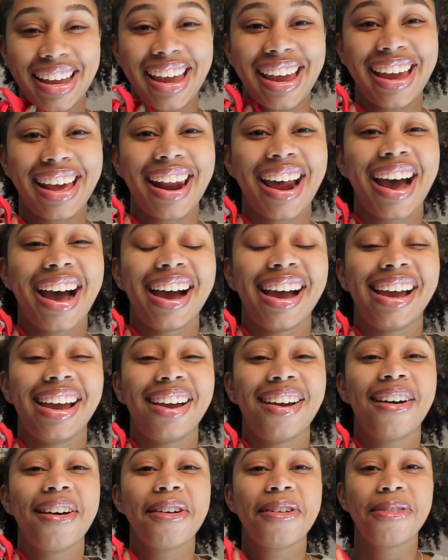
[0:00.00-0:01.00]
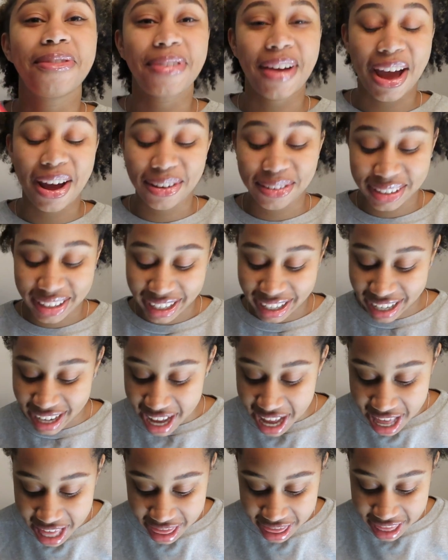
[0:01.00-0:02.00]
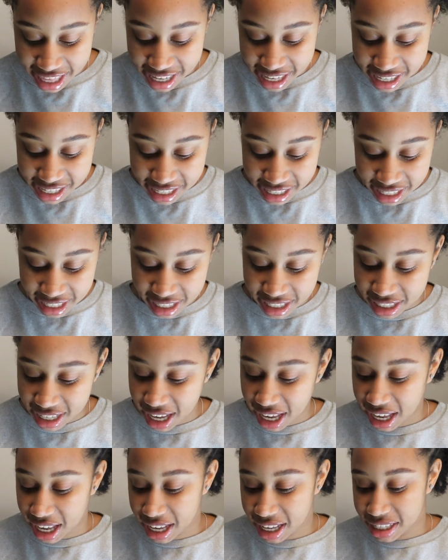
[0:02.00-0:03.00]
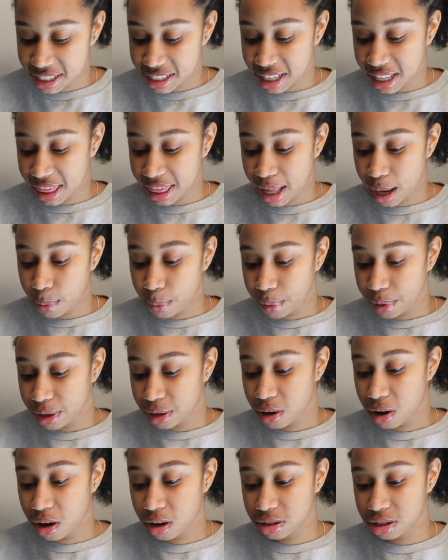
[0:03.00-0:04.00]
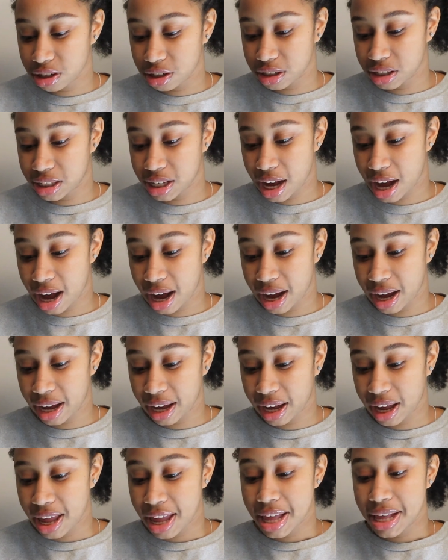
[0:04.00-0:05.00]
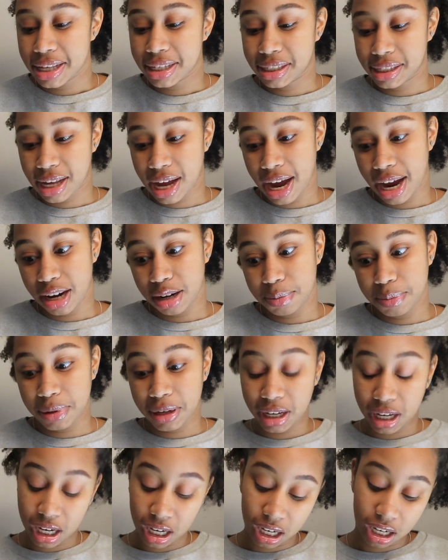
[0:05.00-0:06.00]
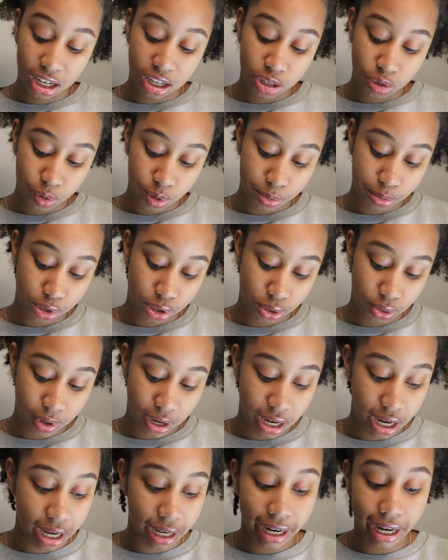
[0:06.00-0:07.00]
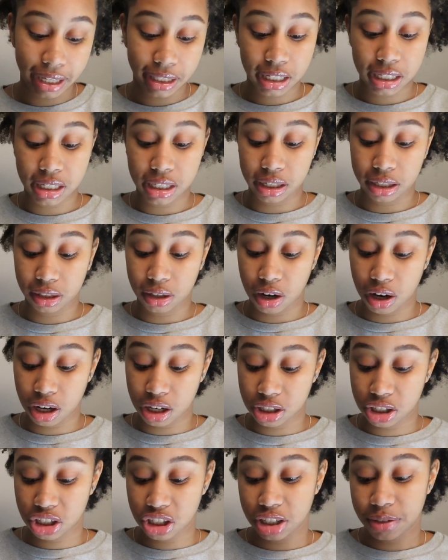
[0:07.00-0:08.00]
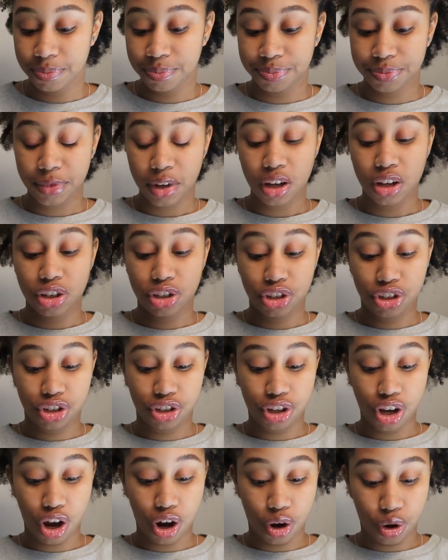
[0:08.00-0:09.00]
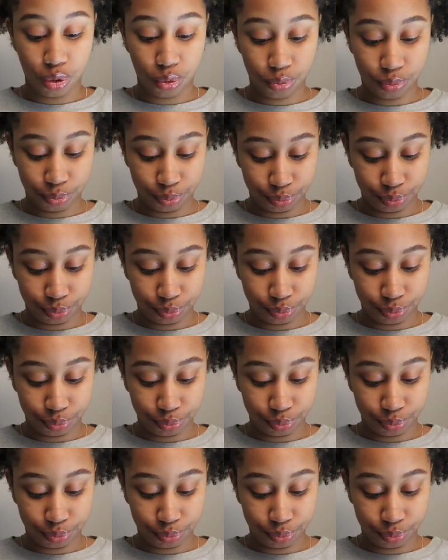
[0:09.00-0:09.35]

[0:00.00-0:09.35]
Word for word: and I found it. This says leopard halter tie side bikini swimsuit, and I got this in a large. So